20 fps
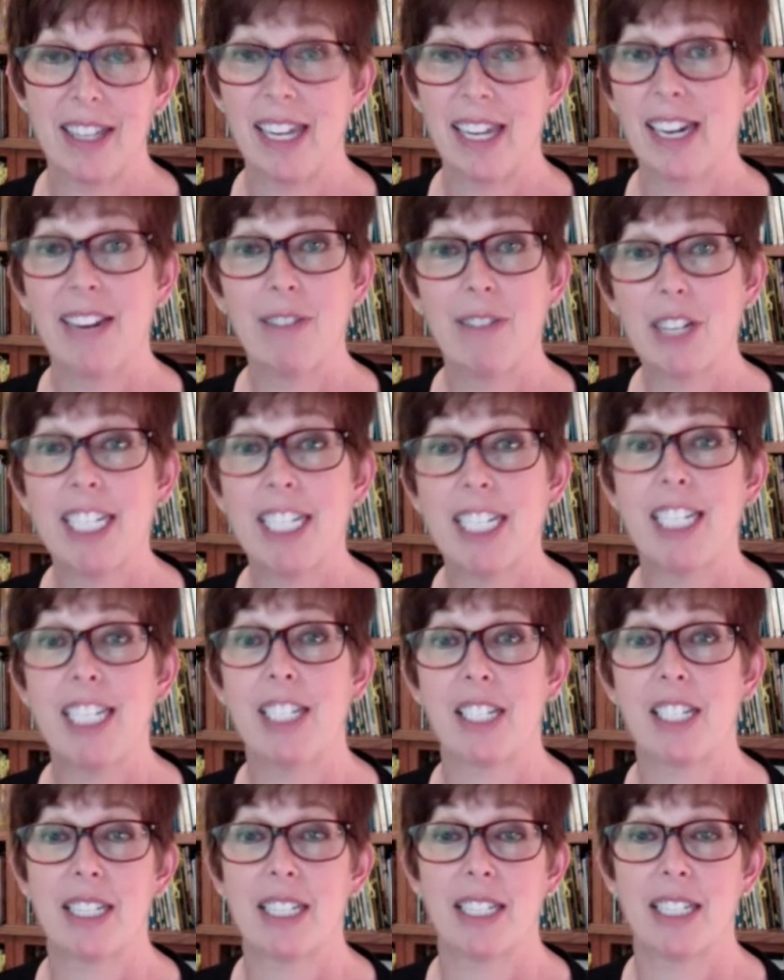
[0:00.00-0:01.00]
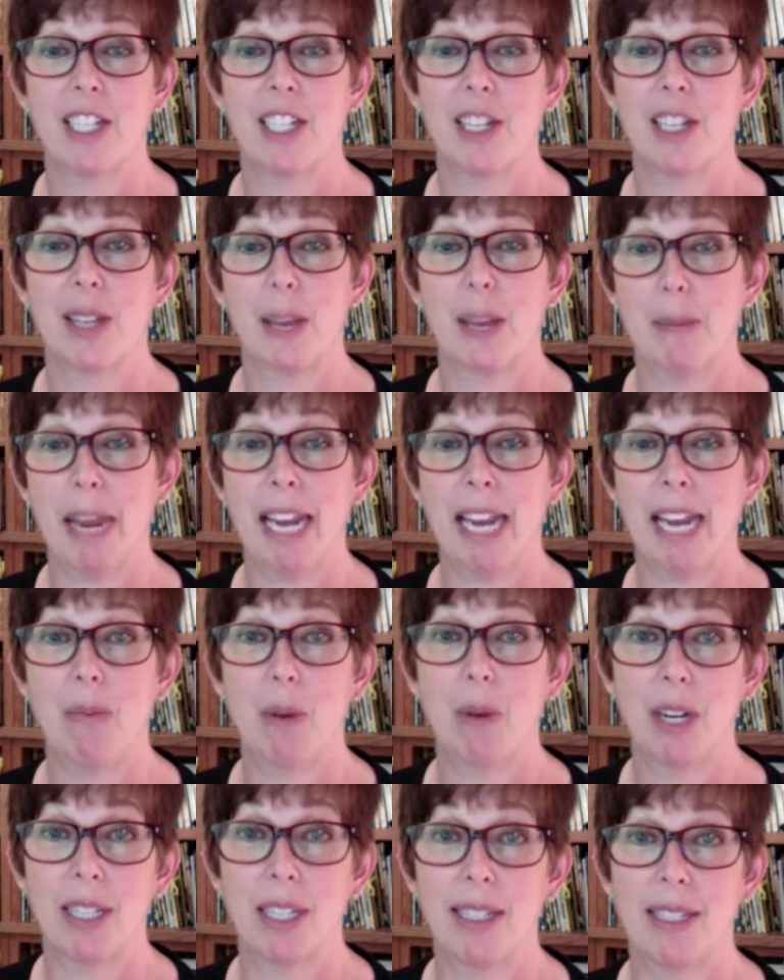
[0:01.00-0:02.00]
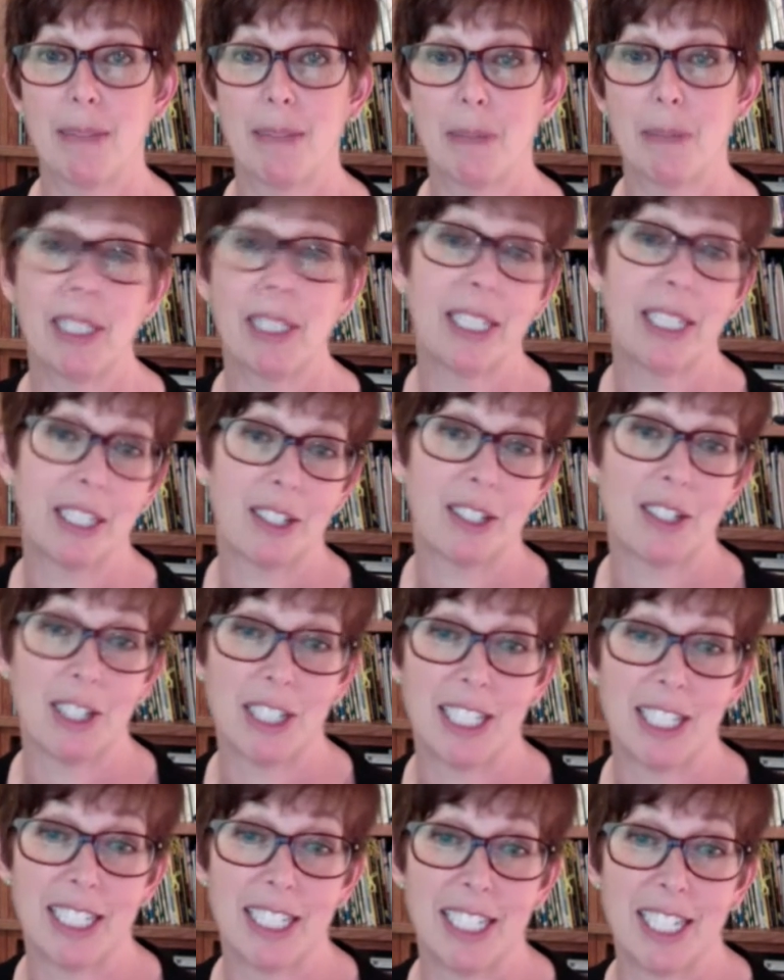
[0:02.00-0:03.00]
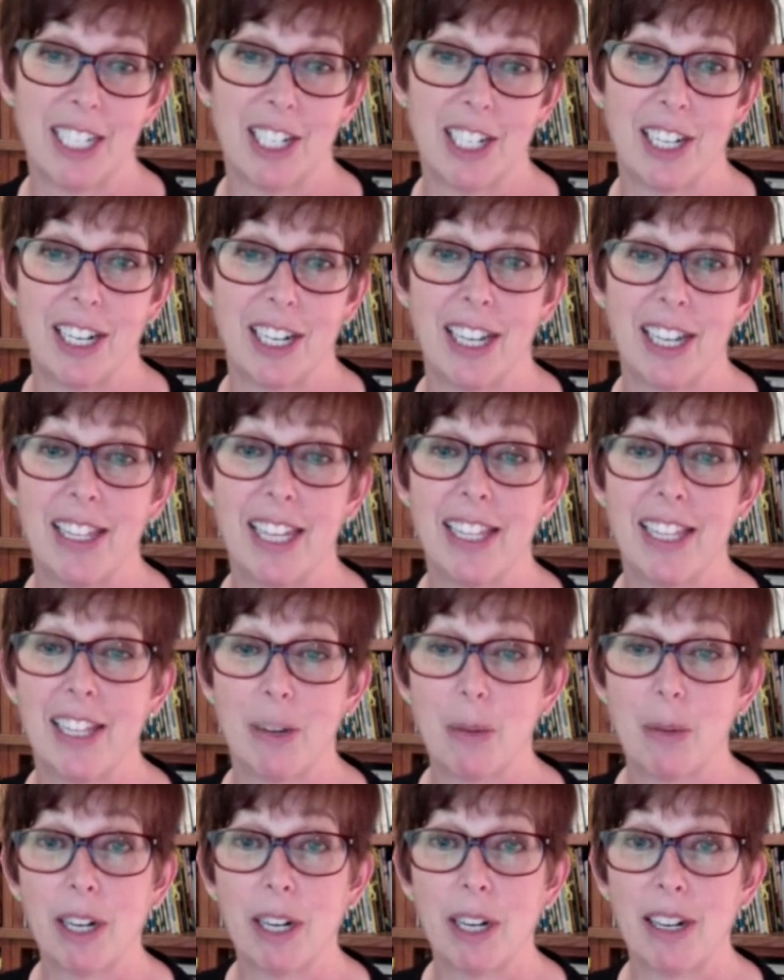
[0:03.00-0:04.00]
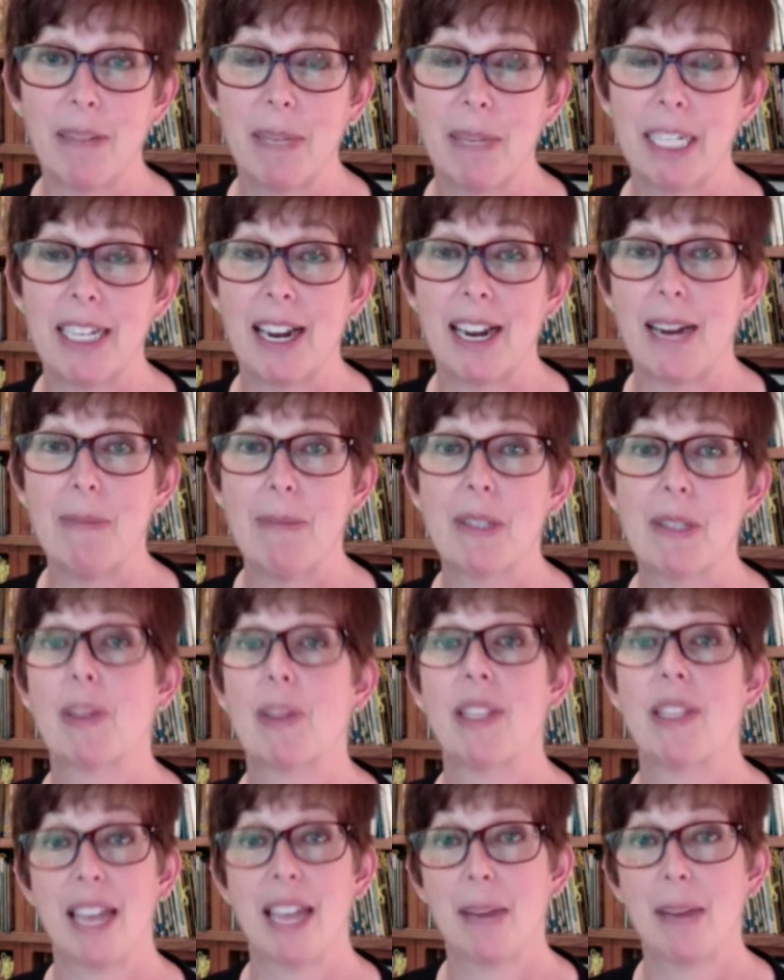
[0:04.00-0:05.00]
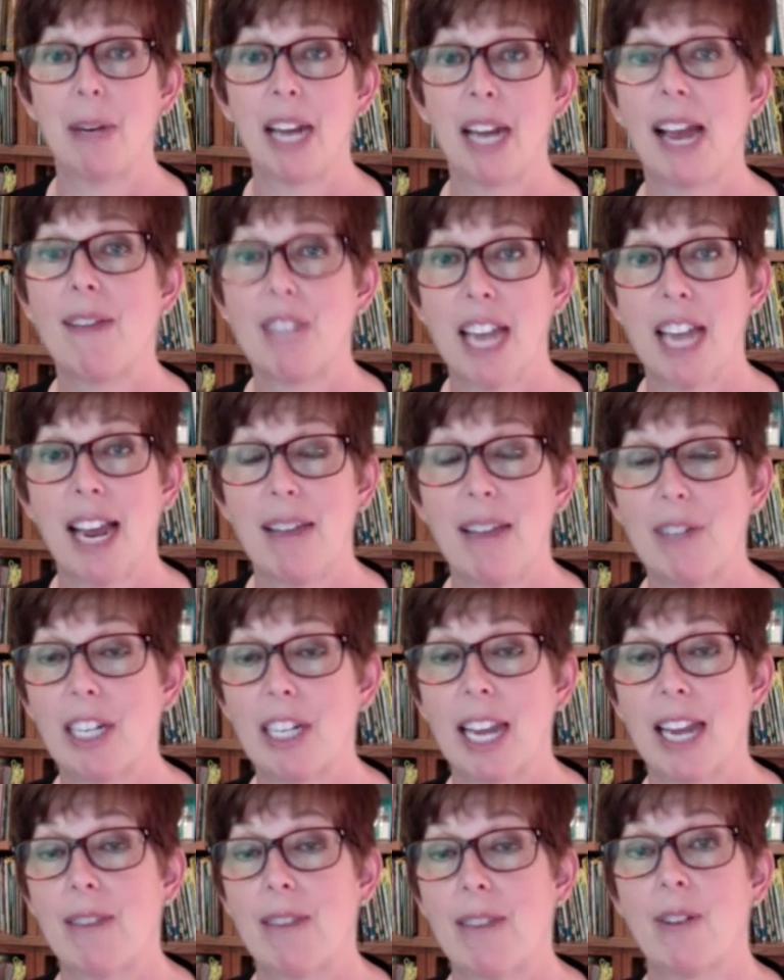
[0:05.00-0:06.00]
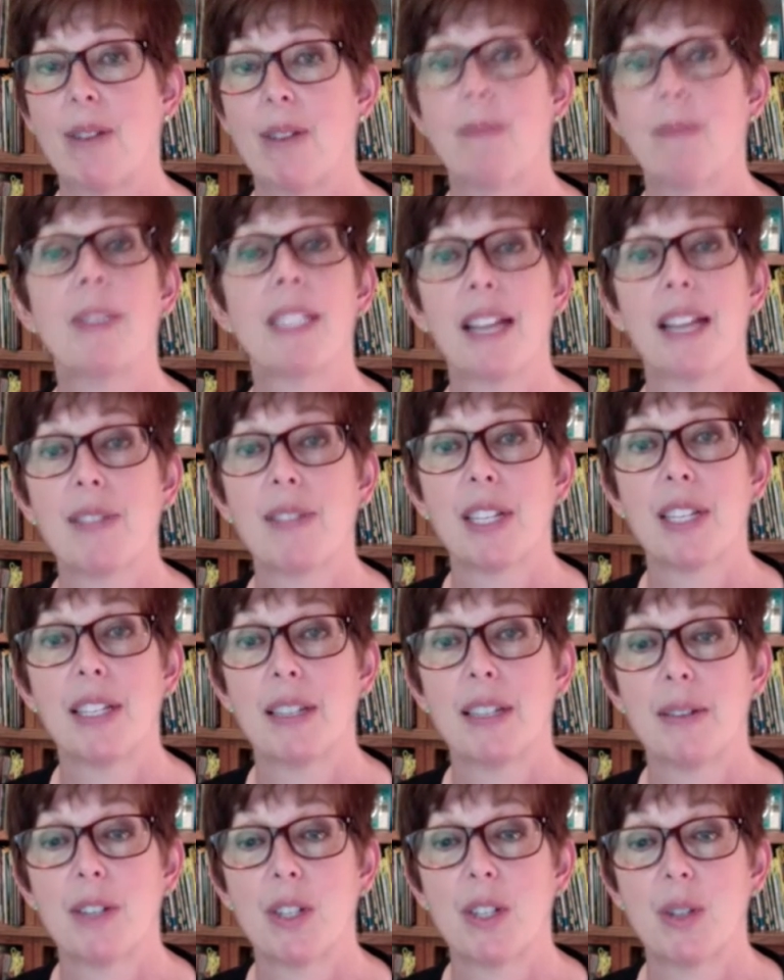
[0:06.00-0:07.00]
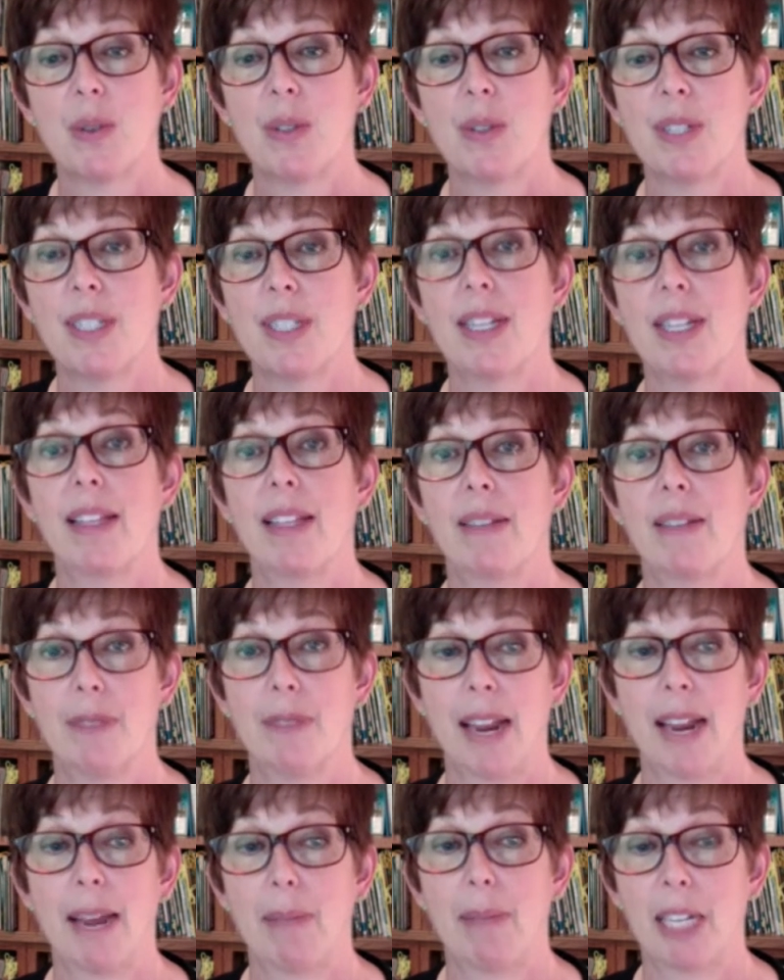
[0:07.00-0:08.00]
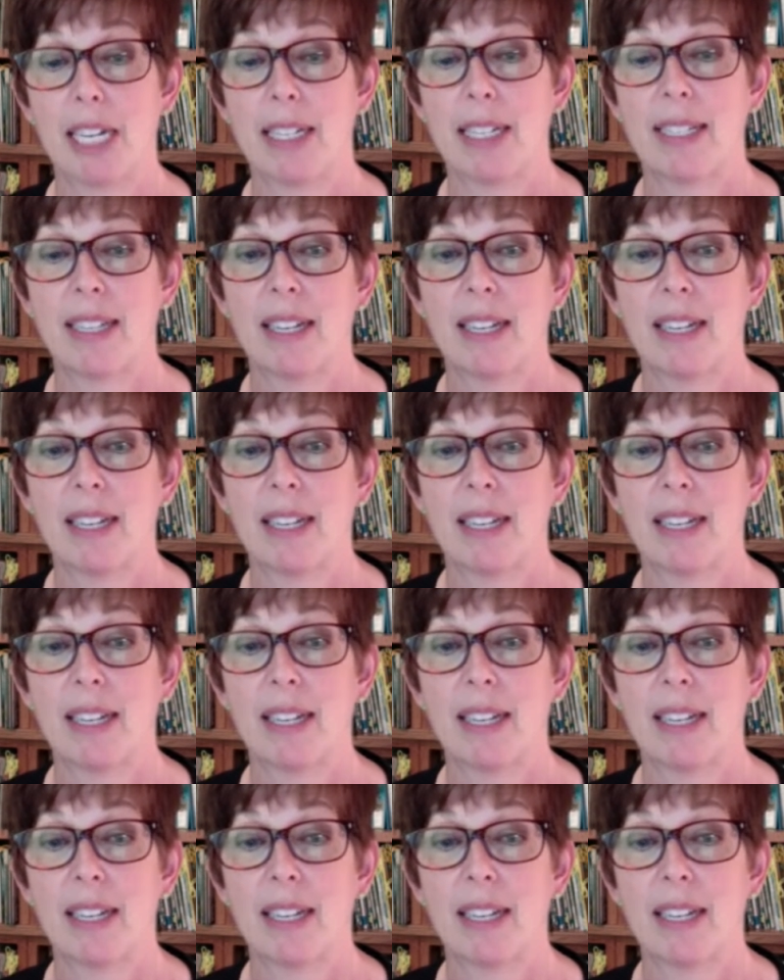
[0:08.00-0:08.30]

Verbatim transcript: every teaching decision they made was a political decision, and that there were going to be times when they would have to advocate for themselves and their students and their families.